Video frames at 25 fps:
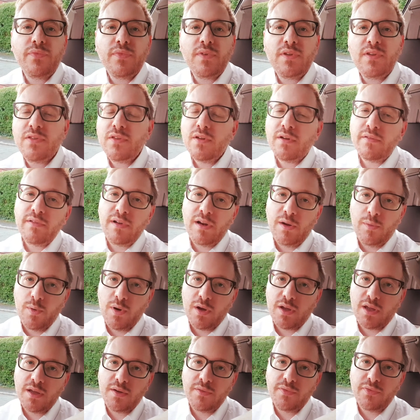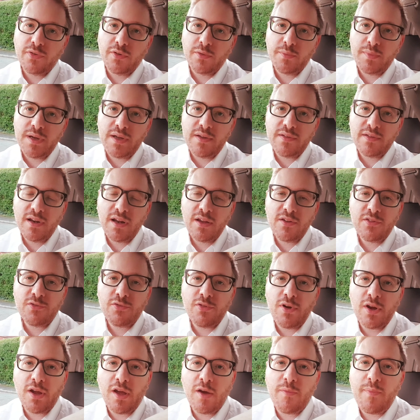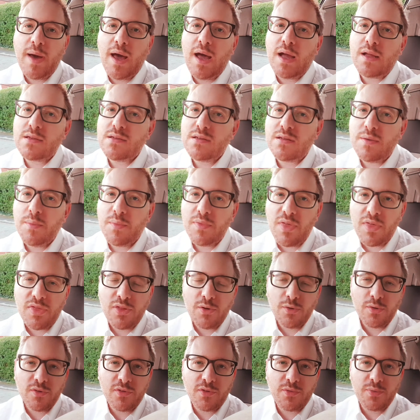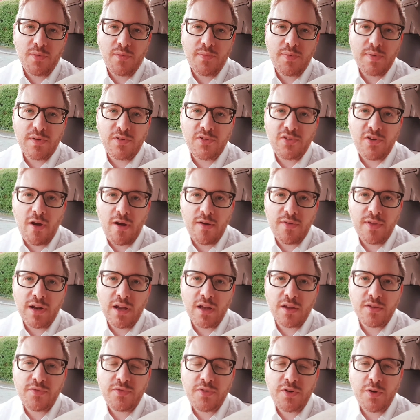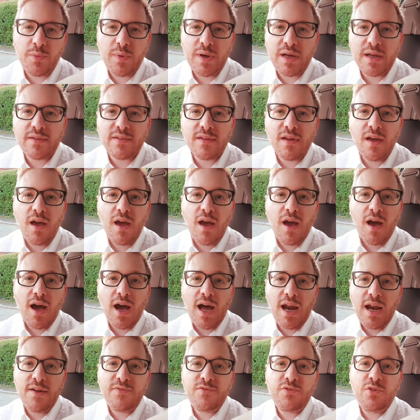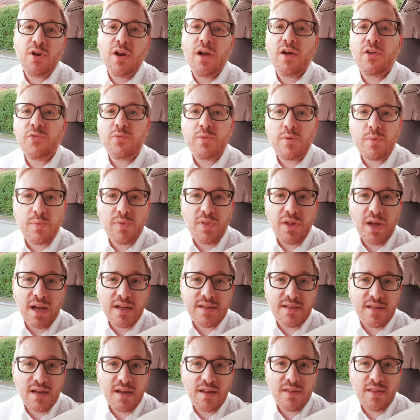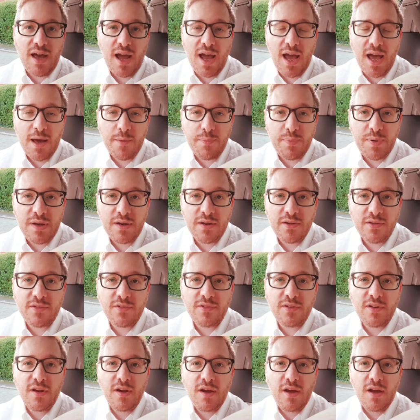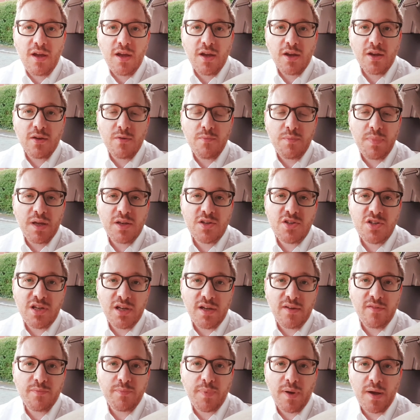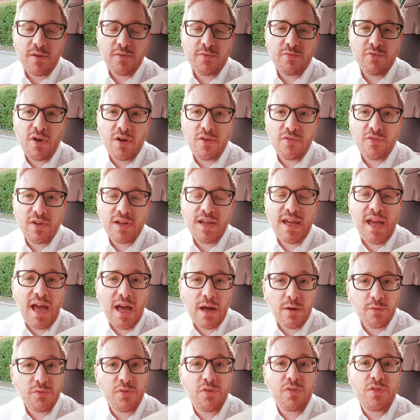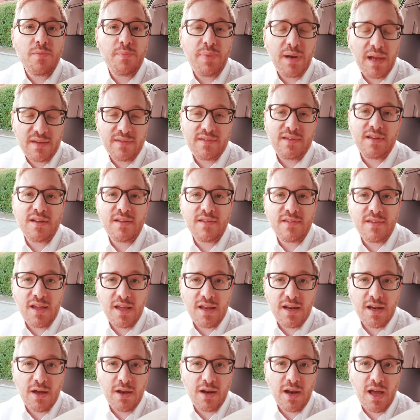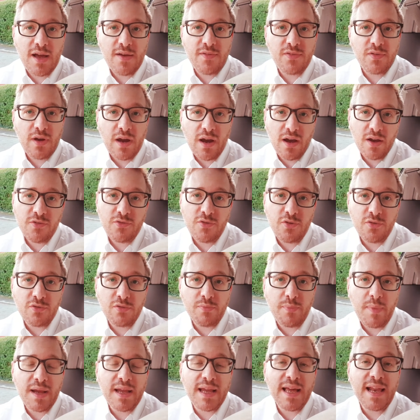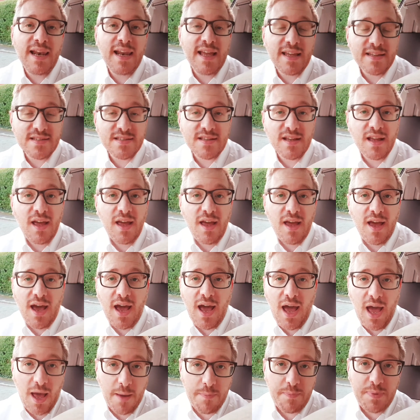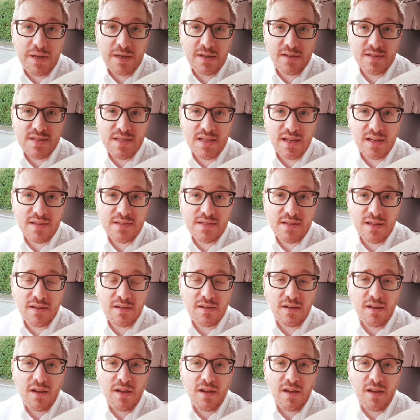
it's not really working for me. So let's try and go back to some of the thoughts we've been sharing the last few weeks. I left you last week with the idea that happiness can be achieved by trying to count the blessings in our lives. So I asked you to make a list, a happiness list. And